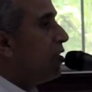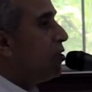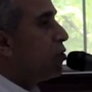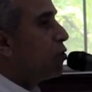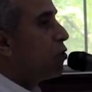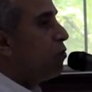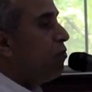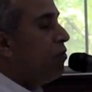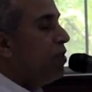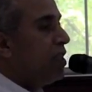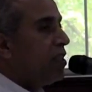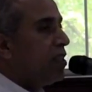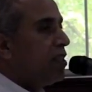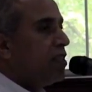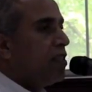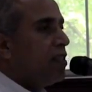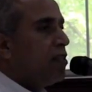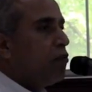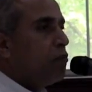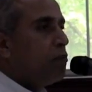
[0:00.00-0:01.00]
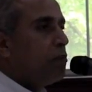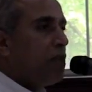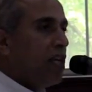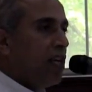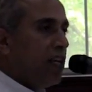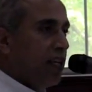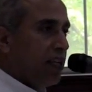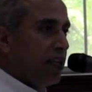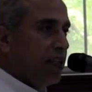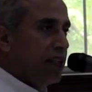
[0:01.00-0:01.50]
So with
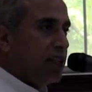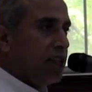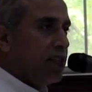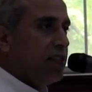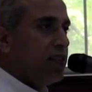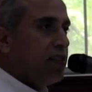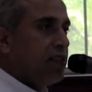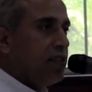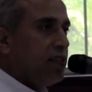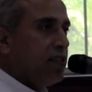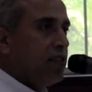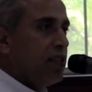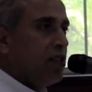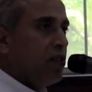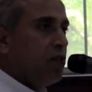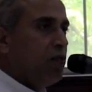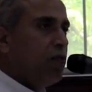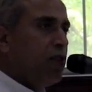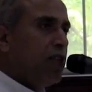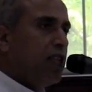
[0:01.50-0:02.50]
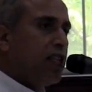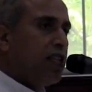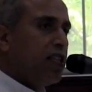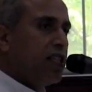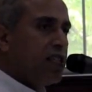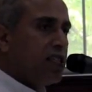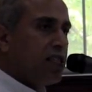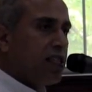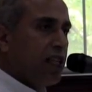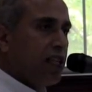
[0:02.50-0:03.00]
planning, with
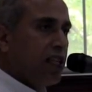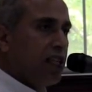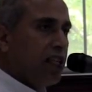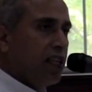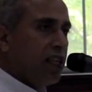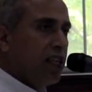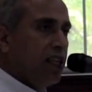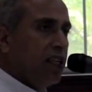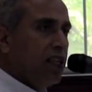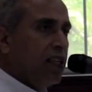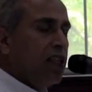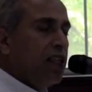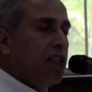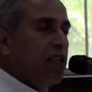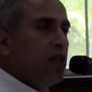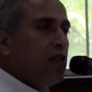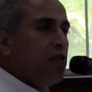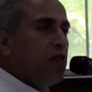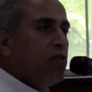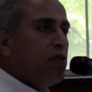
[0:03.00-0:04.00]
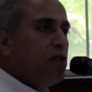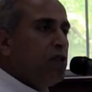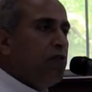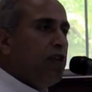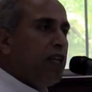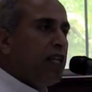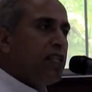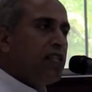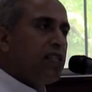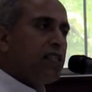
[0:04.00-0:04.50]
understanding, with
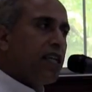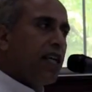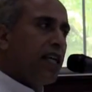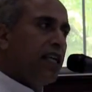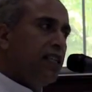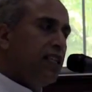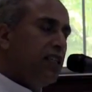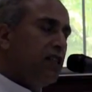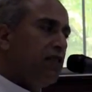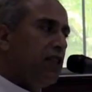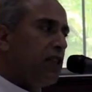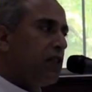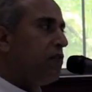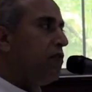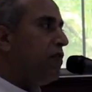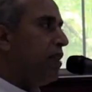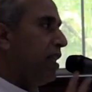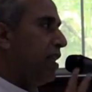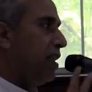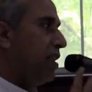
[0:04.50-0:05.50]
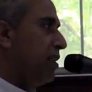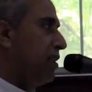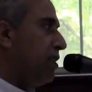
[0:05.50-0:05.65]
very scientific way,